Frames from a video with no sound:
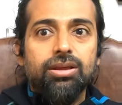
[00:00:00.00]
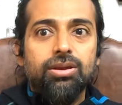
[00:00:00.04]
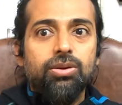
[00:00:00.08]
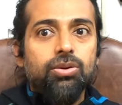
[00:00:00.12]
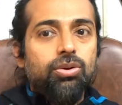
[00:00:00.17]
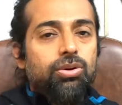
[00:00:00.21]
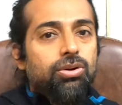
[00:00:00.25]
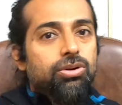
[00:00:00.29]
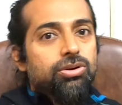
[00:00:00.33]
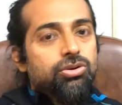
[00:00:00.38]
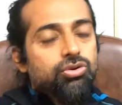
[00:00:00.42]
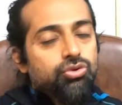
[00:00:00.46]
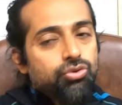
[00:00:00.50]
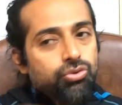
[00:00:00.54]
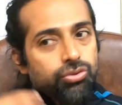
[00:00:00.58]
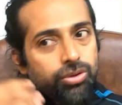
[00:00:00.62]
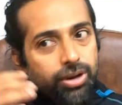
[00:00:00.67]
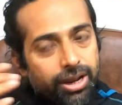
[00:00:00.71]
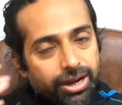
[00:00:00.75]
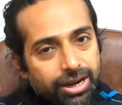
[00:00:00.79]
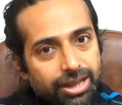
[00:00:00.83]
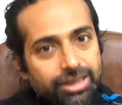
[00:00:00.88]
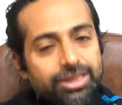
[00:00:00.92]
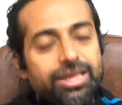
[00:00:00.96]
you know,
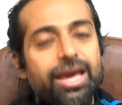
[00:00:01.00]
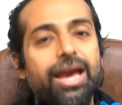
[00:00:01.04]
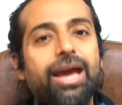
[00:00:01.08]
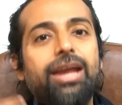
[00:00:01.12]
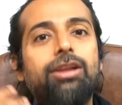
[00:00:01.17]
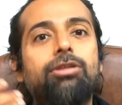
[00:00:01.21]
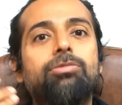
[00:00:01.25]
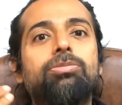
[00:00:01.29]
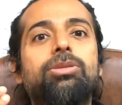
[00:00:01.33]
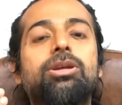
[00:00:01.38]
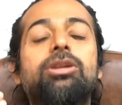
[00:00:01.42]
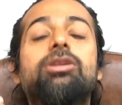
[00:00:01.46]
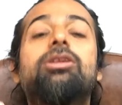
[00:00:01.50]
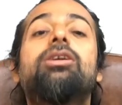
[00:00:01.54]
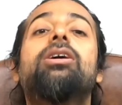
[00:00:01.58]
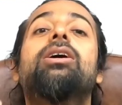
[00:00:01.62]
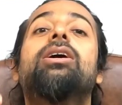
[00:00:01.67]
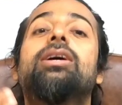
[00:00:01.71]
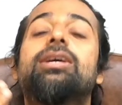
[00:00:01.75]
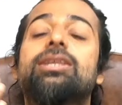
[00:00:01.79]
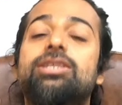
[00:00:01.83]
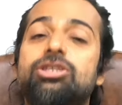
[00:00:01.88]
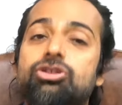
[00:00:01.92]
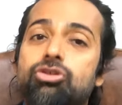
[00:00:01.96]
and at the end of the
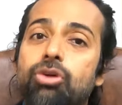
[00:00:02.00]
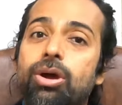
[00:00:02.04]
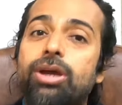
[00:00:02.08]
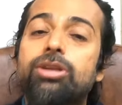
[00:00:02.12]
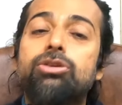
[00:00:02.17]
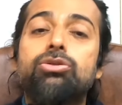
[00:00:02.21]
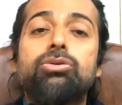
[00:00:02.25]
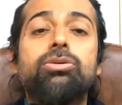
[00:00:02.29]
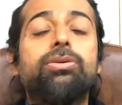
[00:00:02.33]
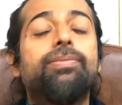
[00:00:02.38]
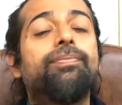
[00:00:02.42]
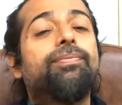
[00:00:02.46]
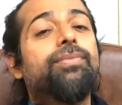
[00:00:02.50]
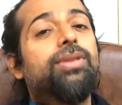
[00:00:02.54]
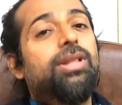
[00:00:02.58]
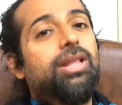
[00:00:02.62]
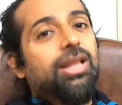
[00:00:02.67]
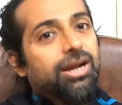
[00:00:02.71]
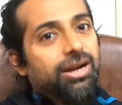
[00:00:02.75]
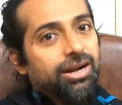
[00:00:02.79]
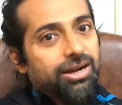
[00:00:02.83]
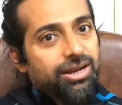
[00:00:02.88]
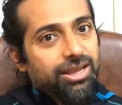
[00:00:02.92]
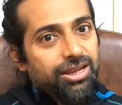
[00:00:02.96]
day, try to
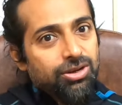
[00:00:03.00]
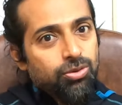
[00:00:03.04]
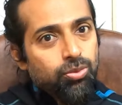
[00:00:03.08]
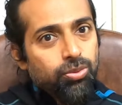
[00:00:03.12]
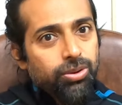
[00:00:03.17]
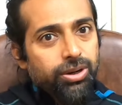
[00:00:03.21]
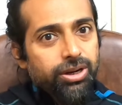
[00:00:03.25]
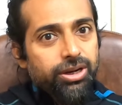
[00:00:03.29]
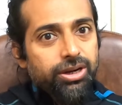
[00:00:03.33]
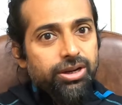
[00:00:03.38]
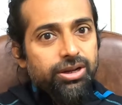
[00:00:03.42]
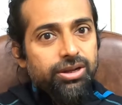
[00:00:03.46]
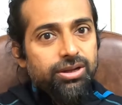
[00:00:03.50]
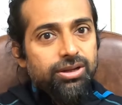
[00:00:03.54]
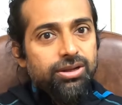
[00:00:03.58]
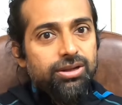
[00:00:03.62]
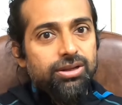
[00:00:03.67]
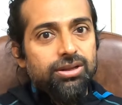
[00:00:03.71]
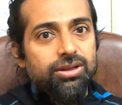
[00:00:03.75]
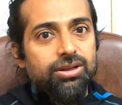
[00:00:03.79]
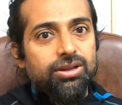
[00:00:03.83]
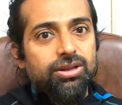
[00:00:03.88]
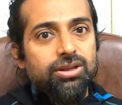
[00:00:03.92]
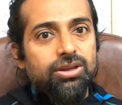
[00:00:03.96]
learn that word.
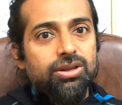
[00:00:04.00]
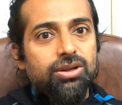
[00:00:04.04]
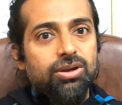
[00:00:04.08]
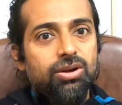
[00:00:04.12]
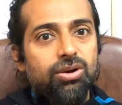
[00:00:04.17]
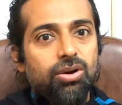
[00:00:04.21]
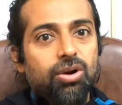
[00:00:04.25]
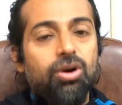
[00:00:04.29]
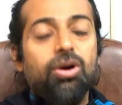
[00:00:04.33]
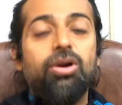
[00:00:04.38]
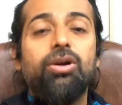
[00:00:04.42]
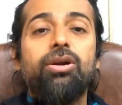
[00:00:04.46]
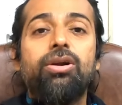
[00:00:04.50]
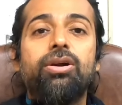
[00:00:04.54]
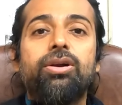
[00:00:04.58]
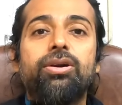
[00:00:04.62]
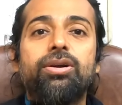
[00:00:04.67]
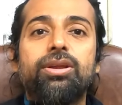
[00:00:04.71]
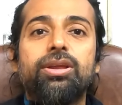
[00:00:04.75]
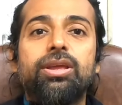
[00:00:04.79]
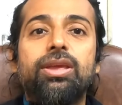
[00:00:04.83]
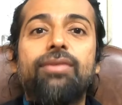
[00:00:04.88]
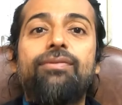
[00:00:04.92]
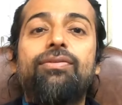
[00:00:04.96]
Or
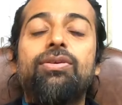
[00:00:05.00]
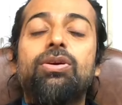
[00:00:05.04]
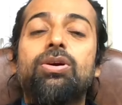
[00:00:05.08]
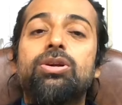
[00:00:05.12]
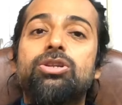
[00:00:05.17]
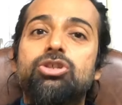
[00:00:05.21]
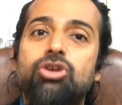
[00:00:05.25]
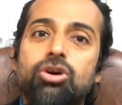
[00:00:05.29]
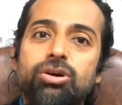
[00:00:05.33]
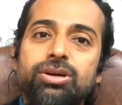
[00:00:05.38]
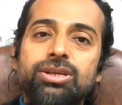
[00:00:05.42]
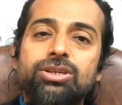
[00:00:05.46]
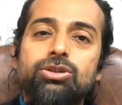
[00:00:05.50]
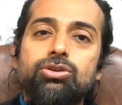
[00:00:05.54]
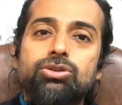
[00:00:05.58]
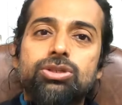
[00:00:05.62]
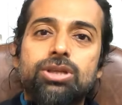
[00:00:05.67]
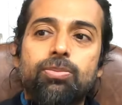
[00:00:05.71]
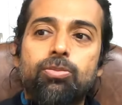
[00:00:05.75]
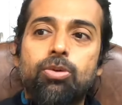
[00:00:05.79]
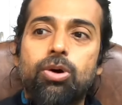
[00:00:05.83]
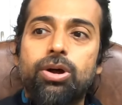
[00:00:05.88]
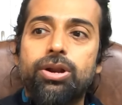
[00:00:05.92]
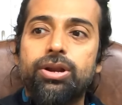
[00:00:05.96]
if you are talking to
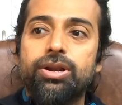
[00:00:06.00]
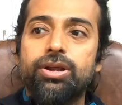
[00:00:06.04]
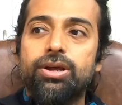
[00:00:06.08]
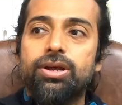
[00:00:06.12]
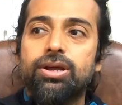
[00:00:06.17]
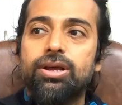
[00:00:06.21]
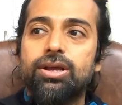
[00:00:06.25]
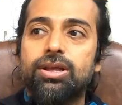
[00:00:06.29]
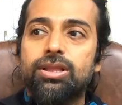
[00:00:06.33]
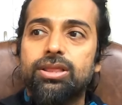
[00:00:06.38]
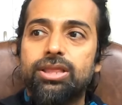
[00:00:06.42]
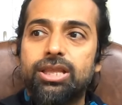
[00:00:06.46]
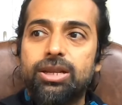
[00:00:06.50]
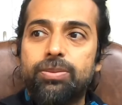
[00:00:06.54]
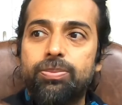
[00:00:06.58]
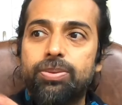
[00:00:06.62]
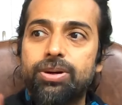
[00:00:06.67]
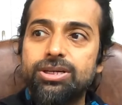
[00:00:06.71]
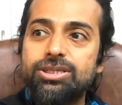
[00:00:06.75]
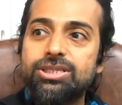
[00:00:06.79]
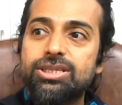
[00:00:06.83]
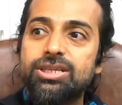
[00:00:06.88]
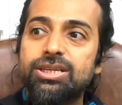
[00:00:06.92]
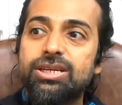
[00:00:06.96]
someone, that
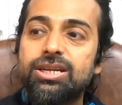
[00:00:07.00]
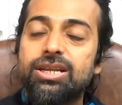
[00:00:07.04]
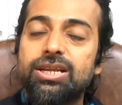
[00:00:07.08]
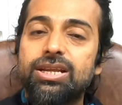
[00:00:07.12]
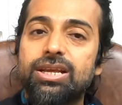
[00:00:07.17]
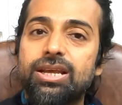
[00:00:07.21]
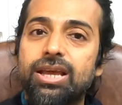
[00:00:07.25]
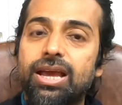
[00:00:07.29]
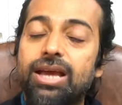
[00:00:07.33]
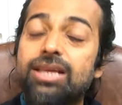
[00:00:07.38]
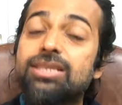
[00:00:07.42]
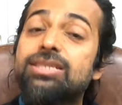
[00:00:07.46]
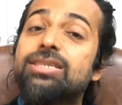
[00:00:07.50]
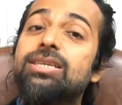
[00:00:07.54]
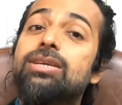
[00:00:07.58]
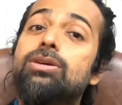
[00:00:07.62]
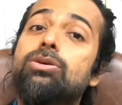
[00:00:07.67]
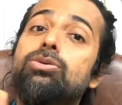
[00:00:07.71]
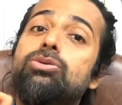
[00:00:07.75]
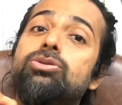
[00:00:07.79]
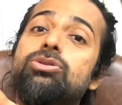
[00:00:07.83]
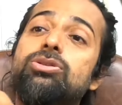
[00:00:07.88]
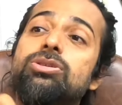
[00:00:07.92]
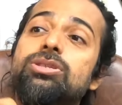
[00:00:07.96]
person has
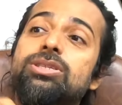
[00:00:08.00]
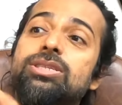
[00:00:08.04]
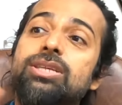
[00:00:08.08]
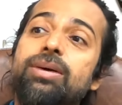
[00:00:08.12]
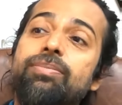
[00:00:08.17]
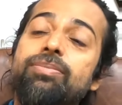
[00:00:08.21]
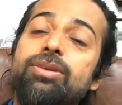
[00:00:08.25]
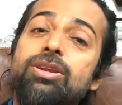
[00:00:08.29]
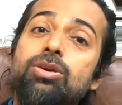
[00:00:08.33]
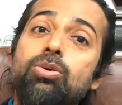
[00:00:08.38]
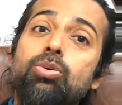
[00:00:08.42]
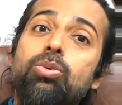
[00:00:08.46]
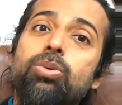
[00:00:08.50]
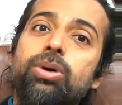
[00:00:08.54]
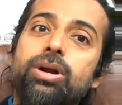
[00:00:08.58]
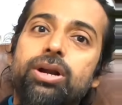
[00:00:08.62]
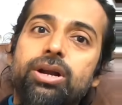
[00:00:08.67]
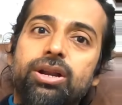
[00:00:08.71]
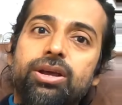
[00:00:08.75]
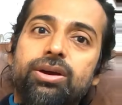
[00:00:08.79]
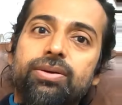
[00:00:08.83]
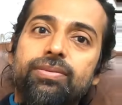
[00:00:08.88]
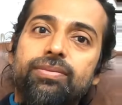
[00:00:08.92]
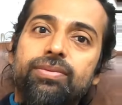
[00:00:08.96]
used some new
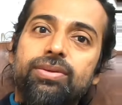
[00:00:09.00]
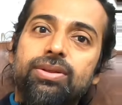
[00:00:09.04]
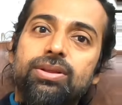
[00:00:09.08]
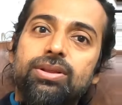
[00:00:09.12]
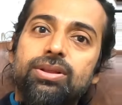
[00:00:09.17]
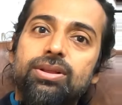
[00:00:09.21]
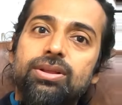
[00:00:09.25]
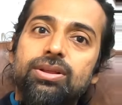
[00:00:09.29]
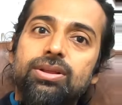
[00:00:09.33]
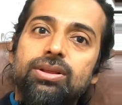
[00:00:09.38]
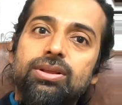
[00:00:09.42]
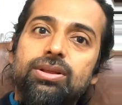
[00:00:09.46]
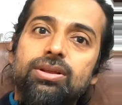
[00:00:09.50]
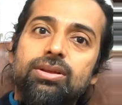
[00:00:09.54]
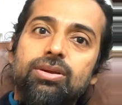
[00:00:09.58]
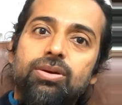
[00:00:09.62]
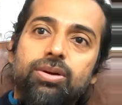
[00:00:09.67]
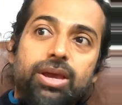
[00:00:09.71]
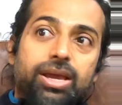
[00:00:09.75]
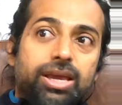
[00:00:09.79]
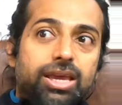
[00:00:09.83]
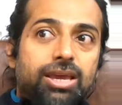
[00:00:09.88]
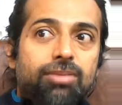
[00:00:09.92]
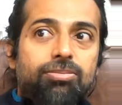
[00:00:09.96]
word.
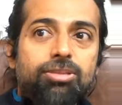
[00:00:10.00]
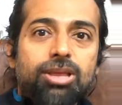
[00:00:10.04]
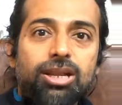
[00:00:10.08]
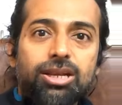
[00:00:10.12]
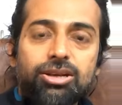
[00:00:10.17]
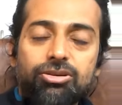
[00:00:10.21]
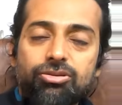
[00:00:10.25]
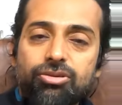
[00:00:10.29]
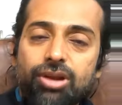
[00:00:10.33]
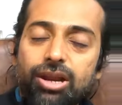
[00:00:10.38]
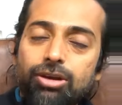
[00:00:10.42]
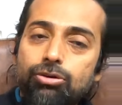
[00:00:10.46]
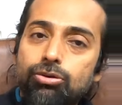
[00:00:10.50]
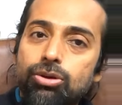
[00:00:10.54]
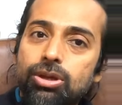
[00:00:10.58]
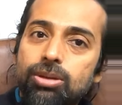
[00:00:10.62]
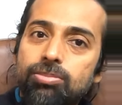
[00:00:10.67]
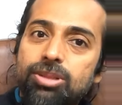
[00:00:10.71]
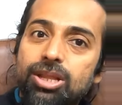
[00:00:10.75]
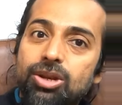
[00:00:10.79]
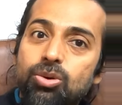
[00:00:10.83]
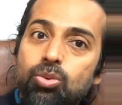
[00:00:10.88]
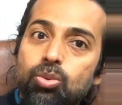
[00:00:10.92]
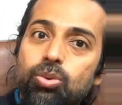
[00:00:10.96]
Okay, try to
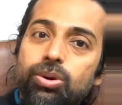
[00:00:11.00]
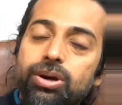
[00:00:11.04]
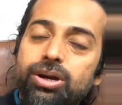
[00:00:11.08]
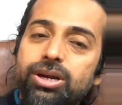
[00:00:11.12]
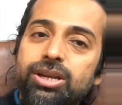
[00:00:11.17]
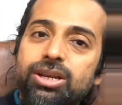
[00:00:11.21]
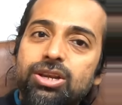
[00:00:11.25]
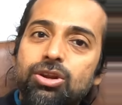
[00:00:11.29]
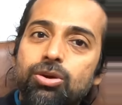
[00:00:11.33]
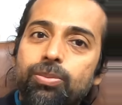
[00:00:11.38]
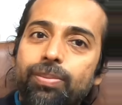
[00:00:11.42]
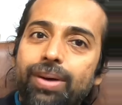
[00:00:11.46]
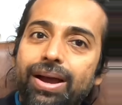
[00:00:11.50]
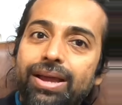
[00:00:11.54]
keep that word in your